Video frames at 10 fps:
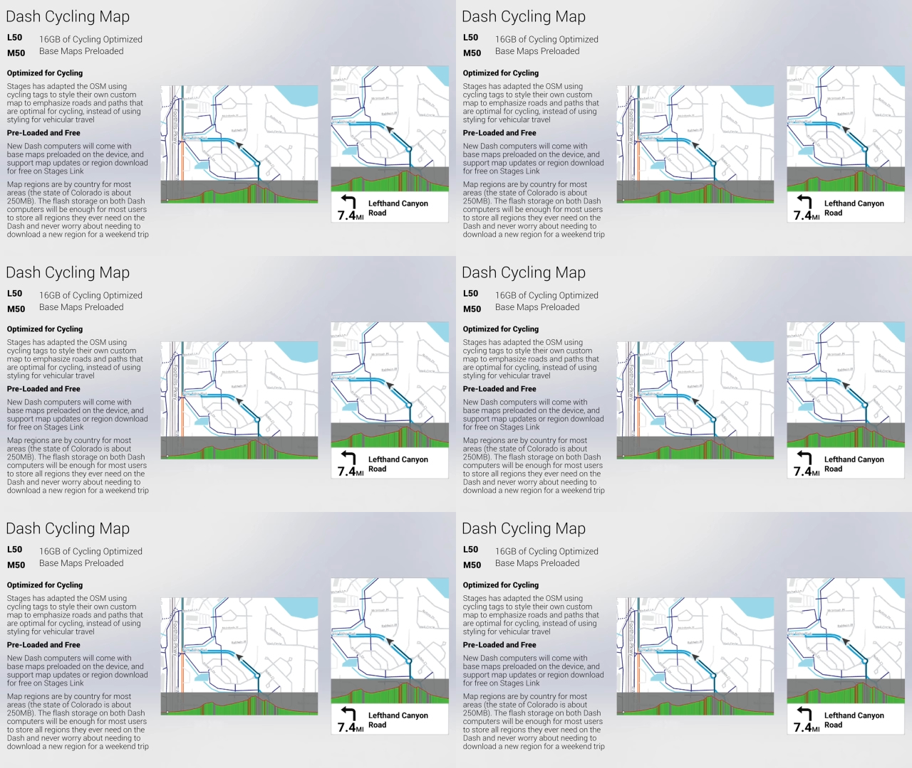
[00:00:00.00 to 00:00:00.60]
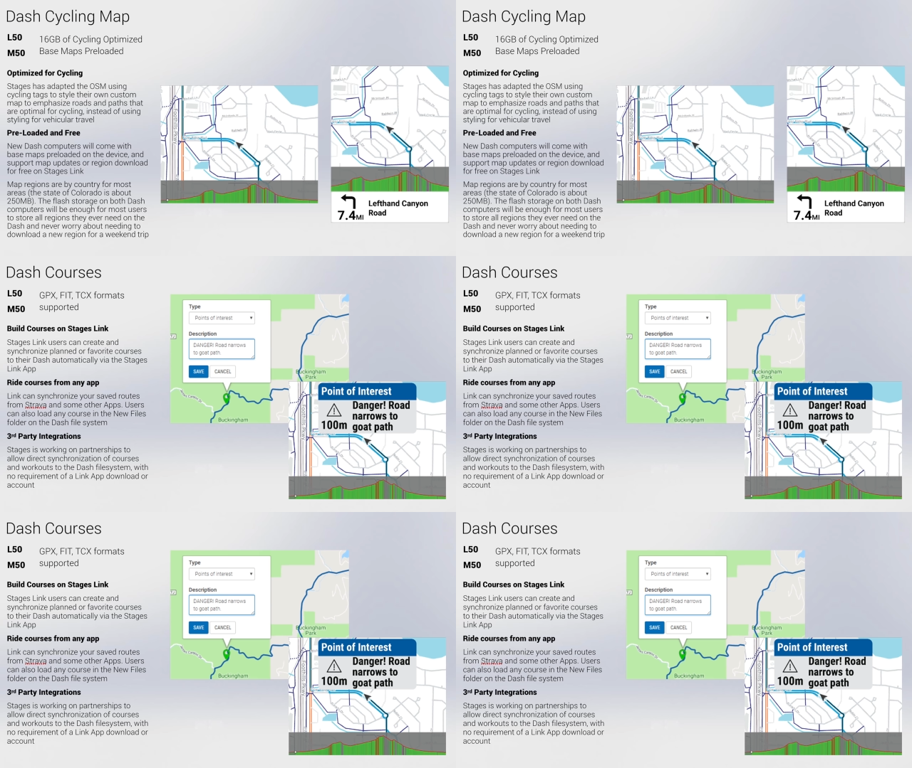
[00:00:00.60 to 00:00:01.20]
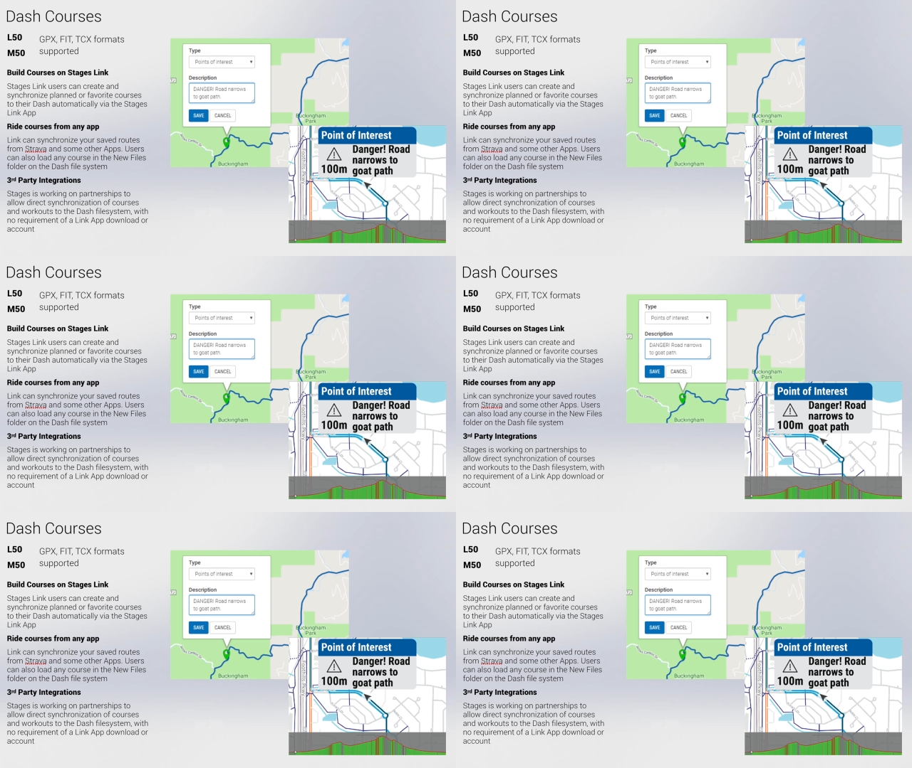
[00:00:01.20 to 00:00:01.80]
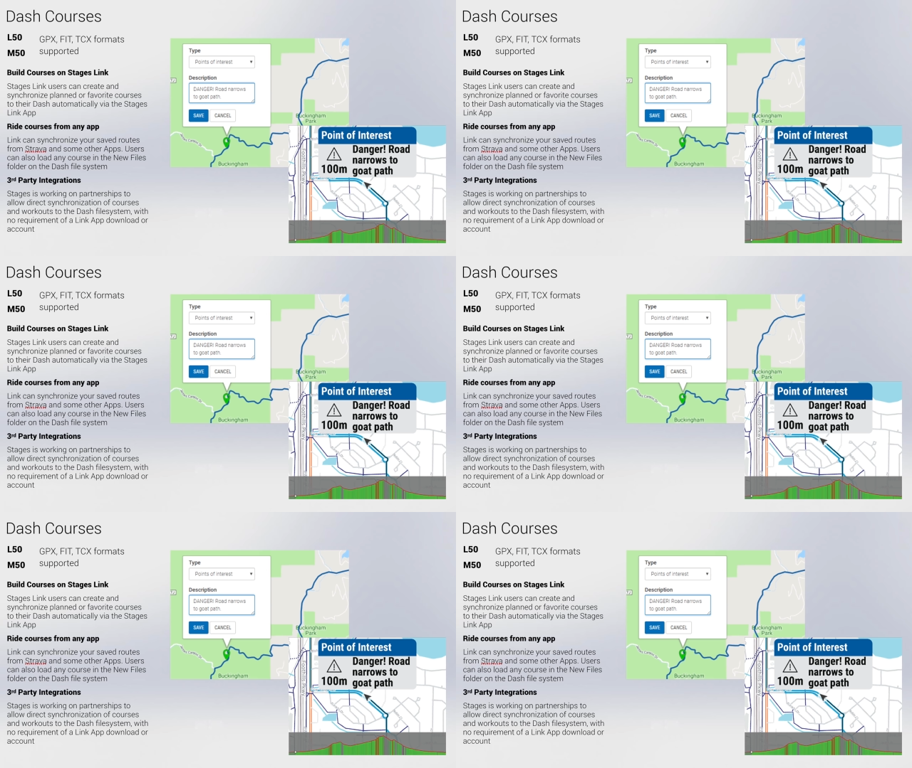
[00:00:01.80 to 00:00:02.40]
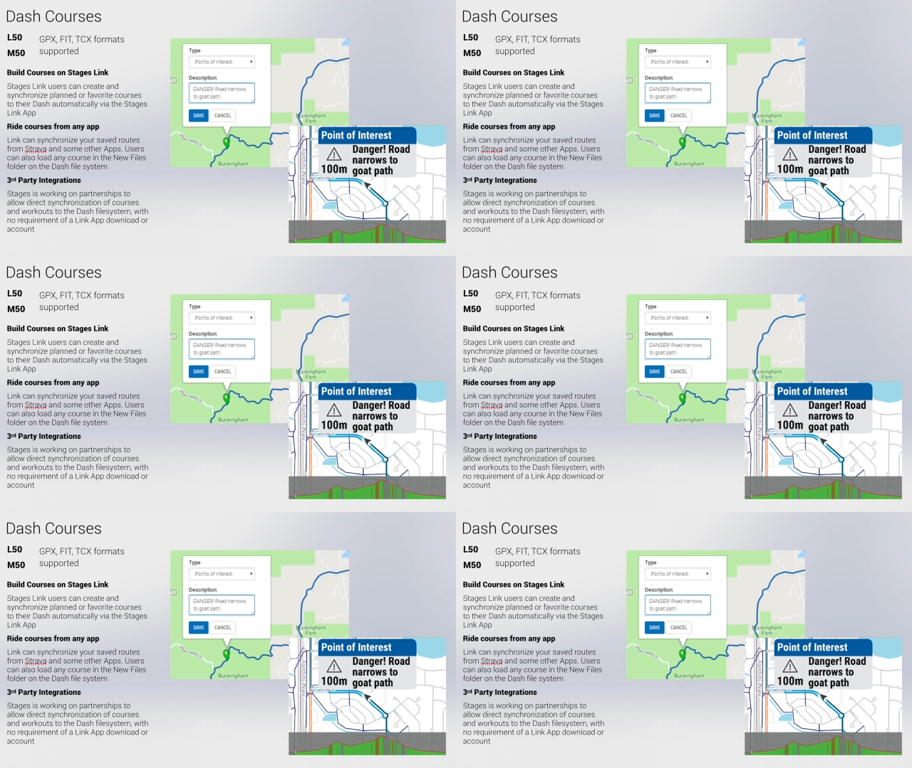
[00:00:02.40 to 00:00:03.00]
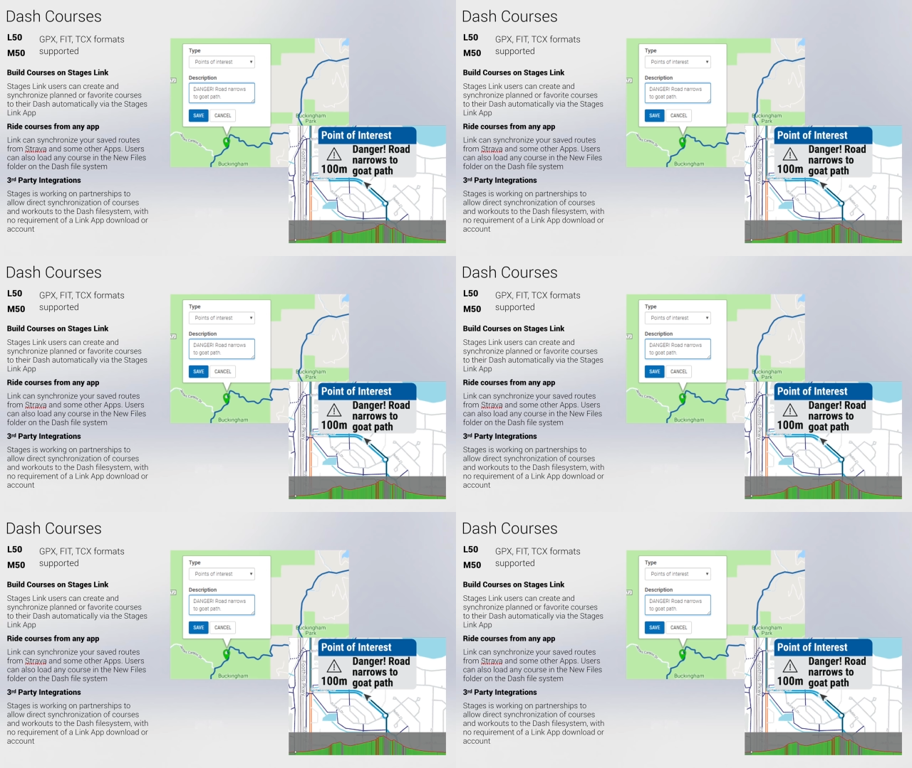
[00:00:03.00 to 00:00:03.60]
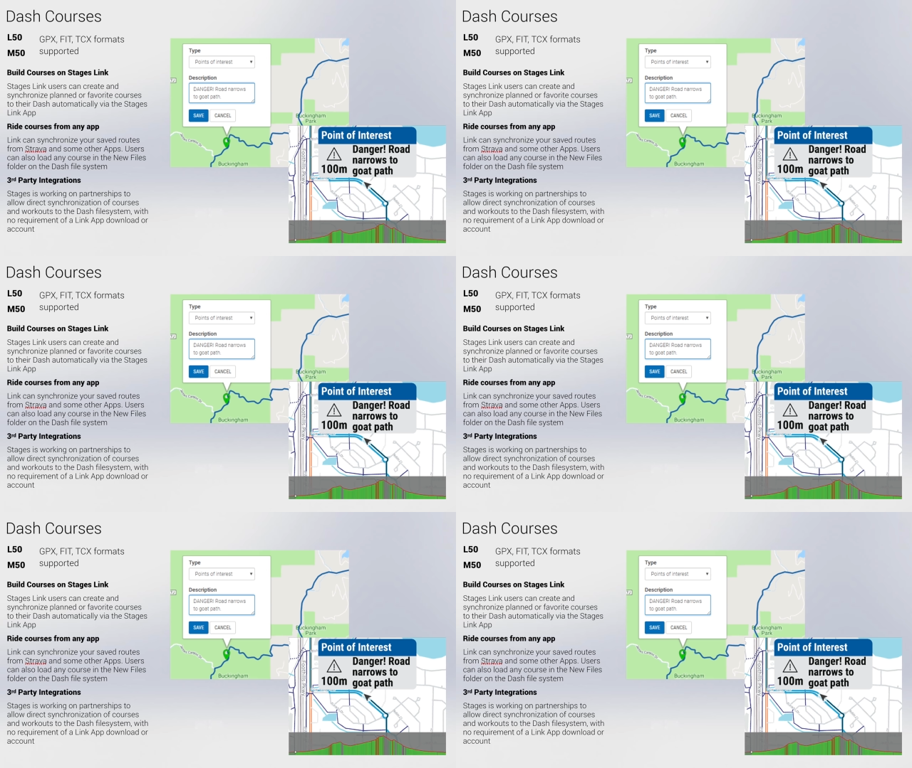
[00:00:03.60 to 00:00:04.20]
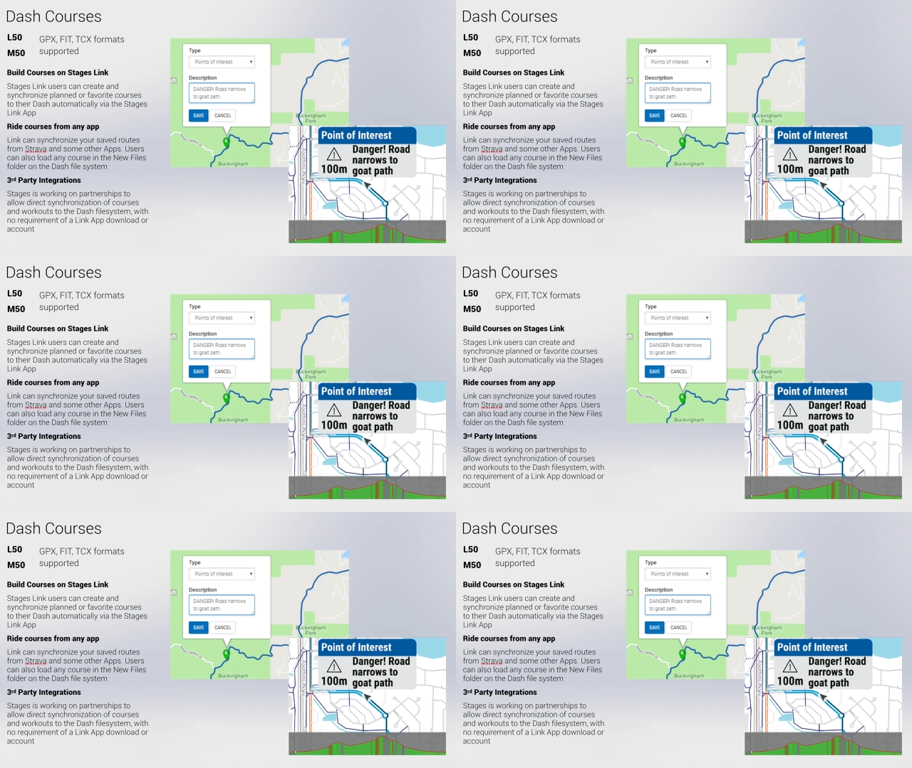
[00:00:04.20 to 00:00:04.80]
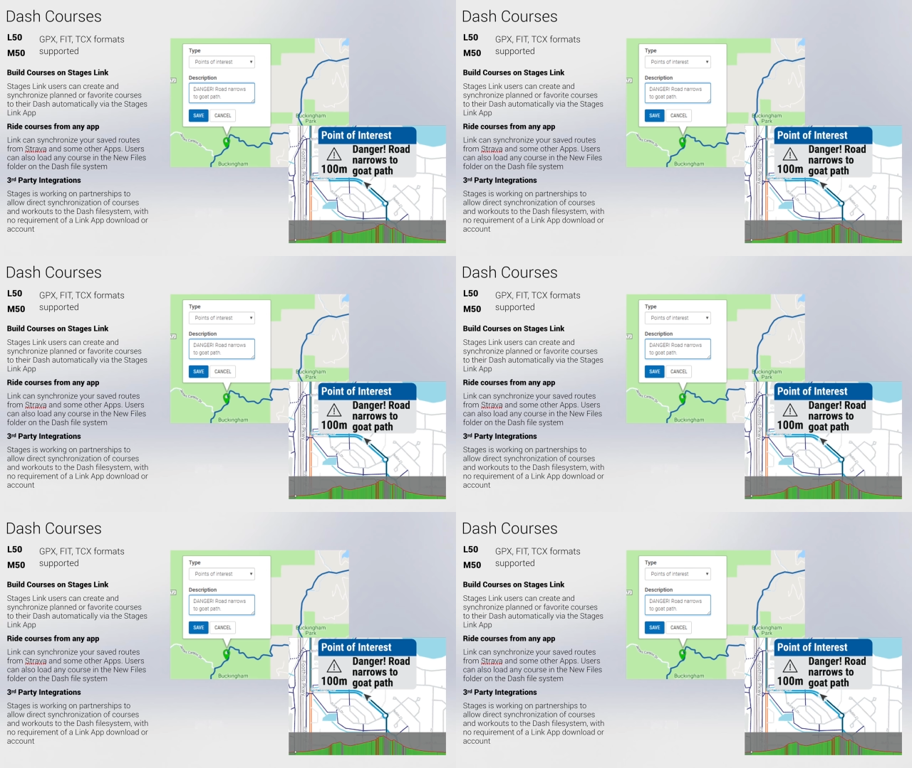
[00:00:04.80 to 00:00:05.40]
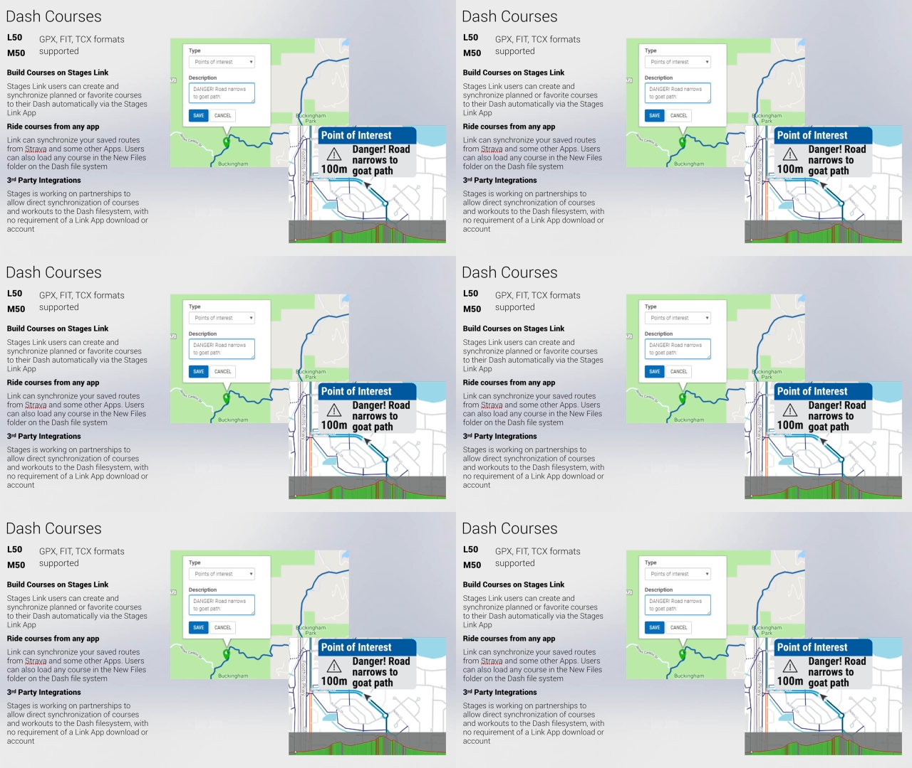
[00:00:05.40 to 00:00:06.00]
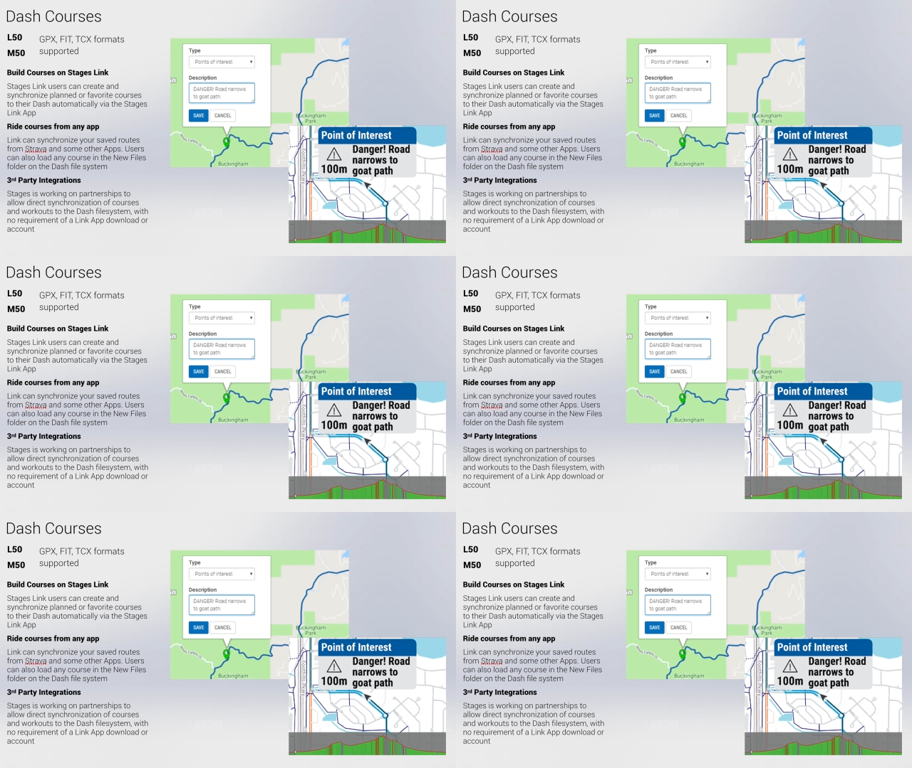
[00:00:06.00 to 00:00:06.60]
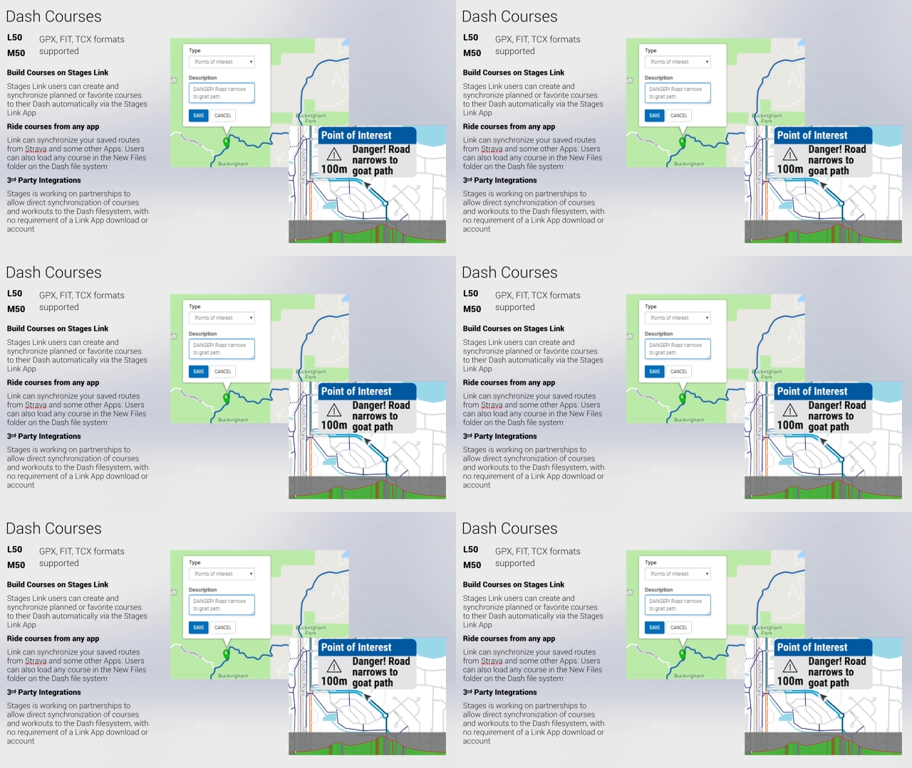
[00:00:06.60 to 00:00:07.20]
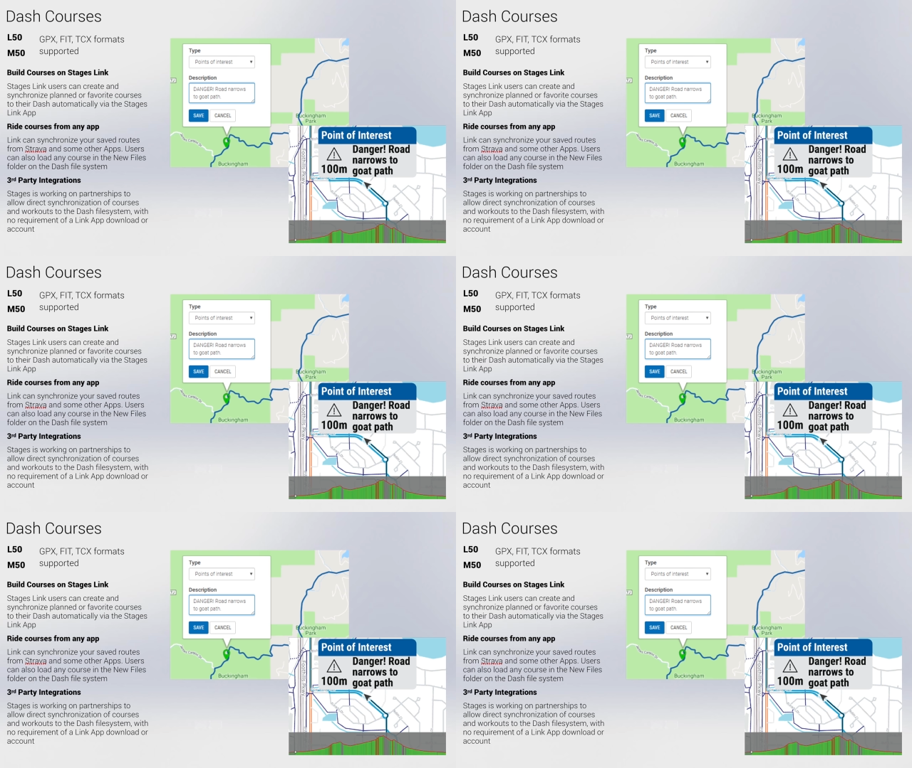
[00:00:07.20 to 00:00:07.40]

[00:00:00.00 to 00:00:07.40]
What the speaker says: No face is visible, so there are no lips to read.